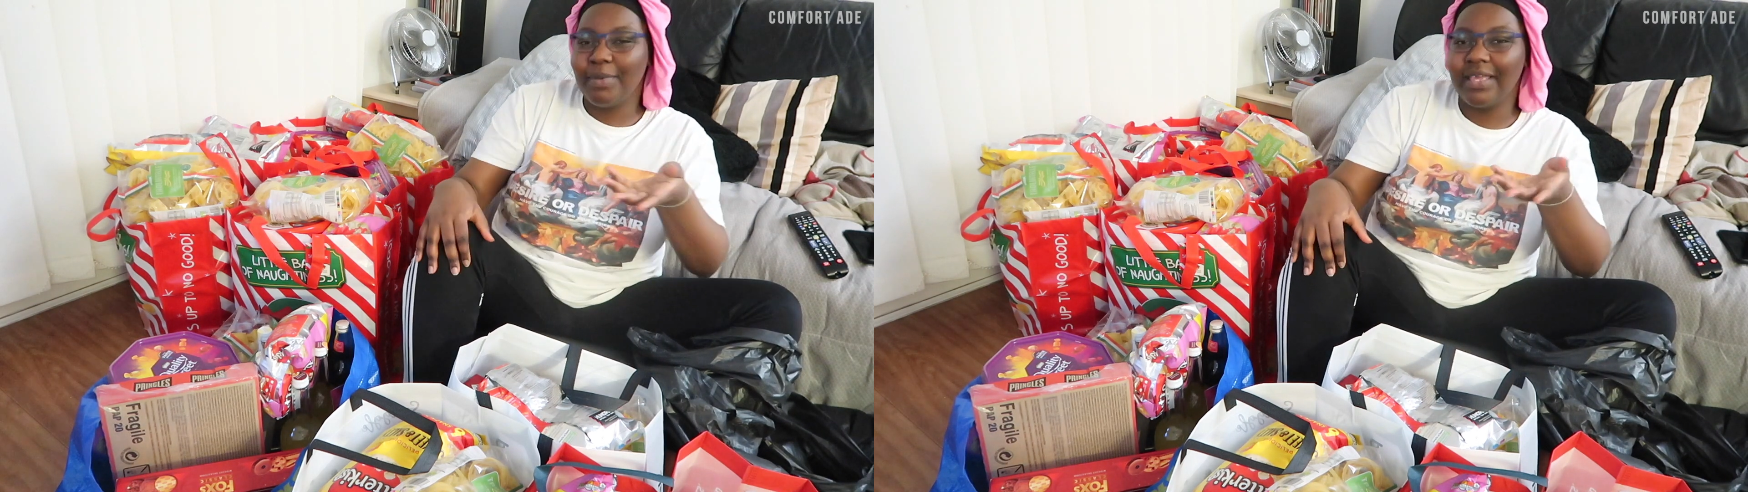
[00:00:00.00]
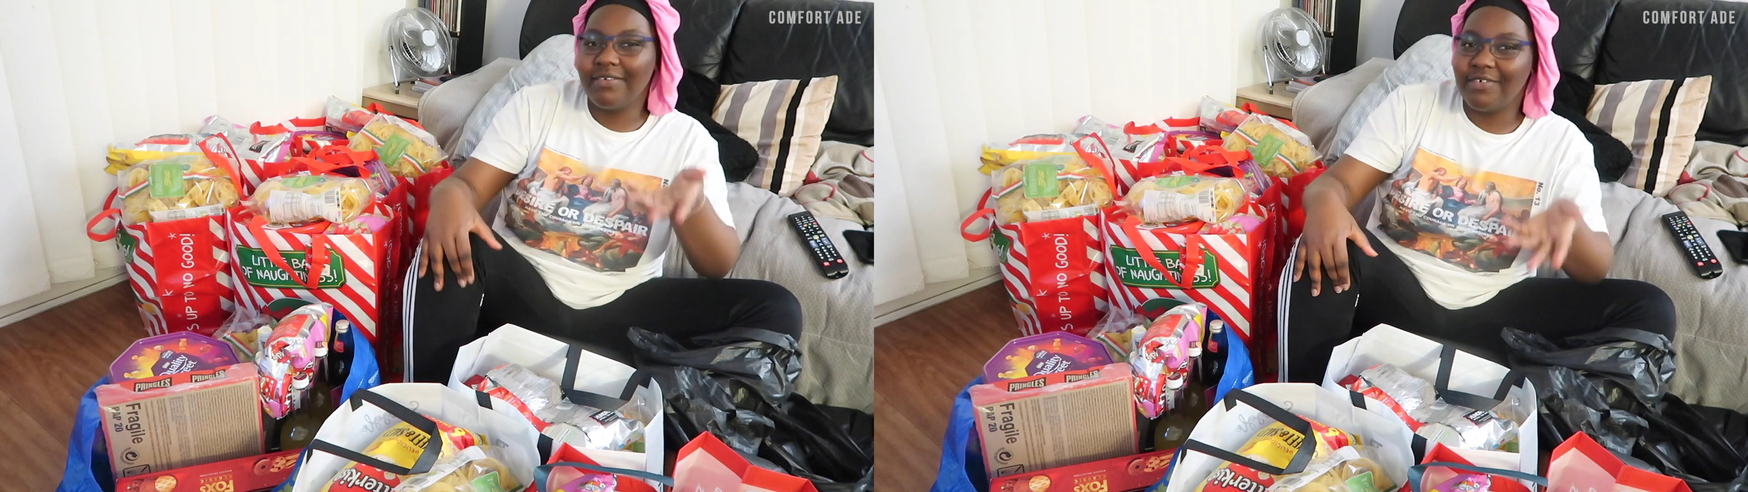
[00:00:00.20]

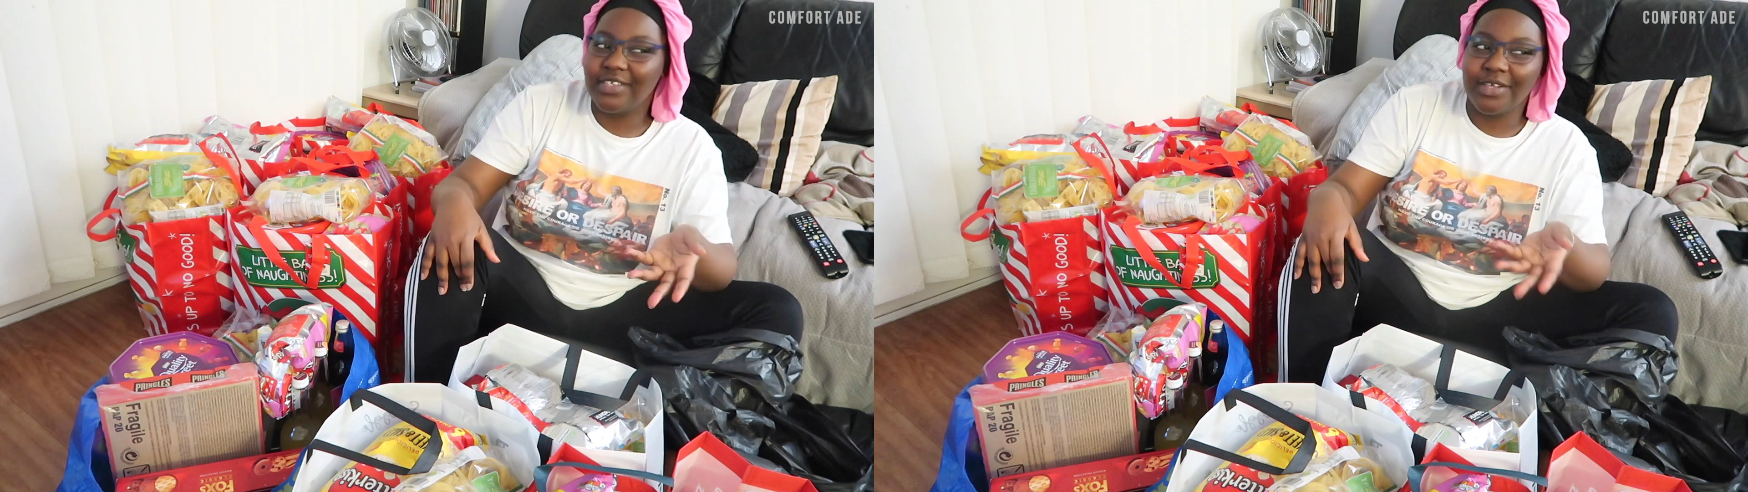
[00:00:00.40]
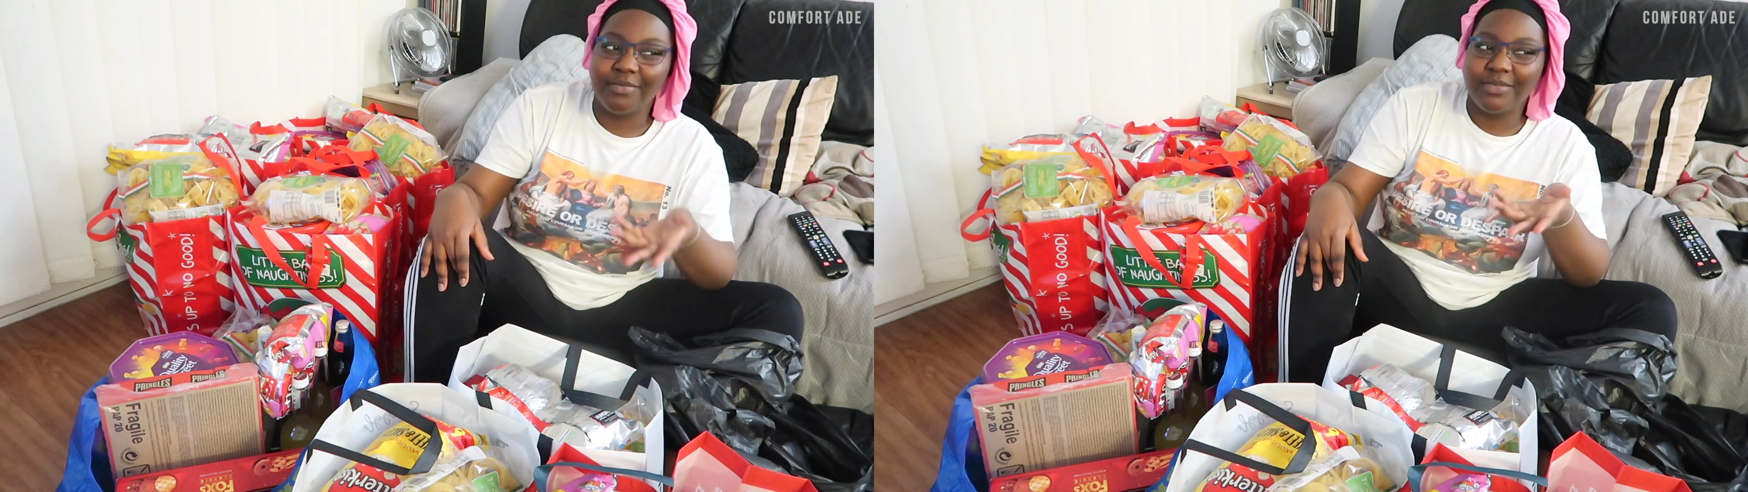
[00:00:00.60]
be
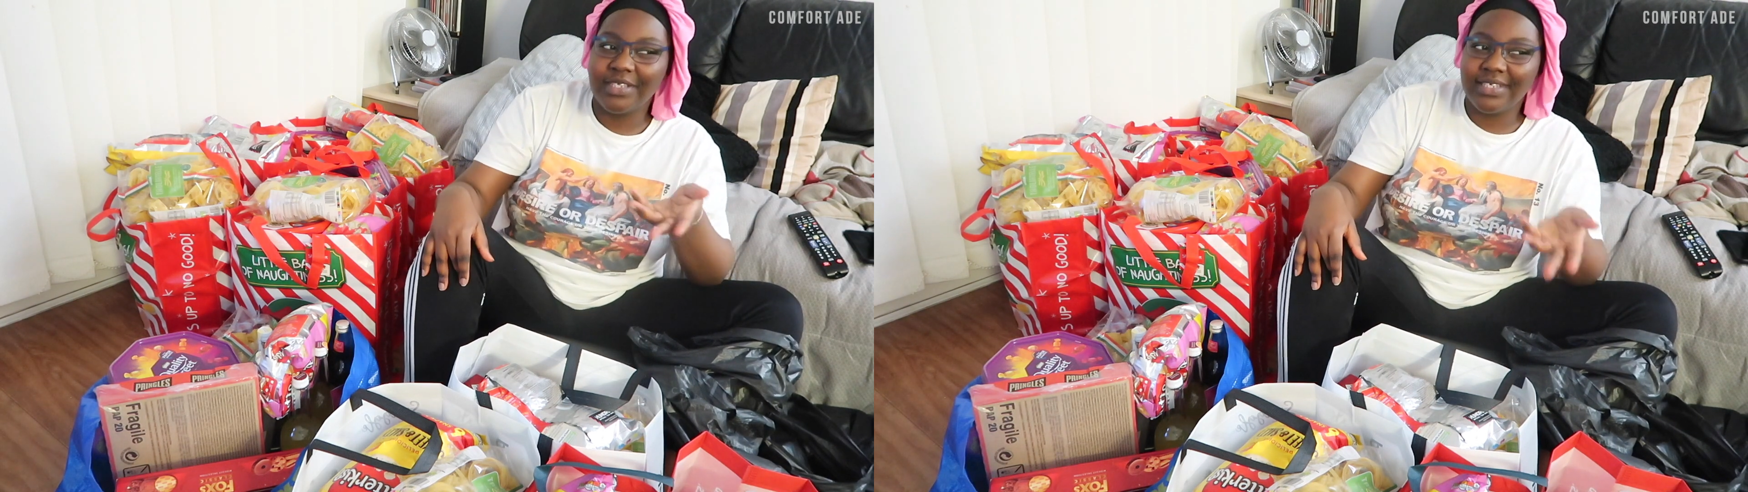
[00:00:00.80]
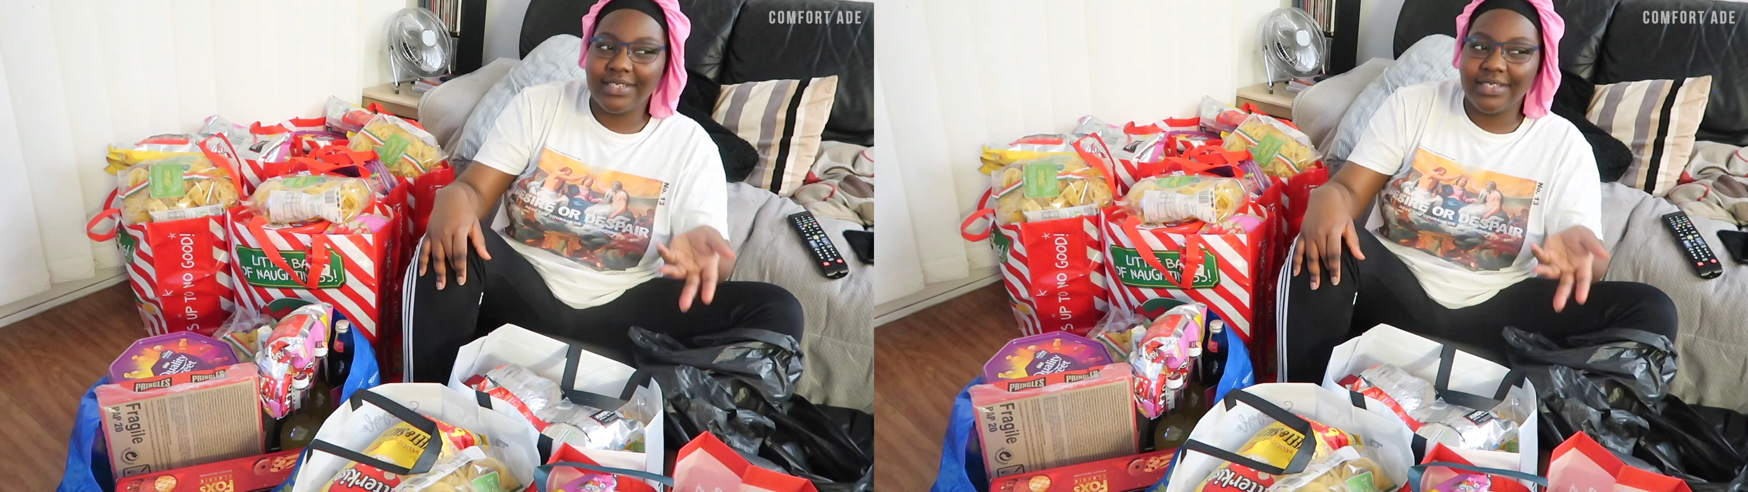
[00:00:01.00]
giving some